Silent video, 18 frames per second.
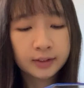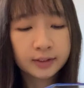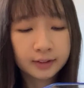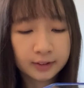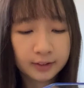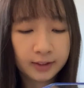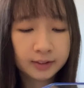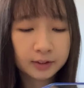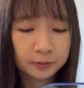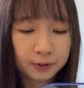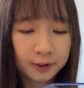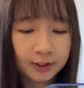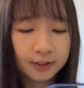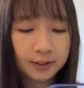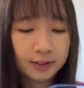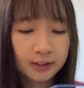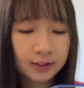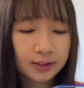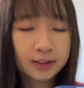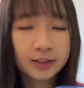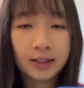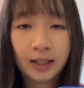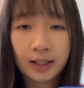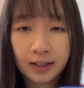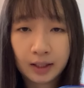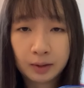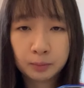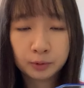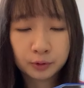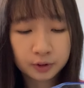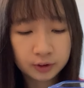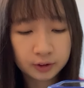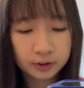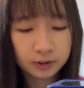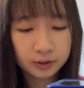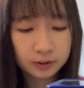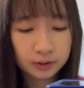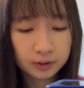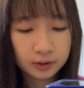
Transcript: The next word, takamoku.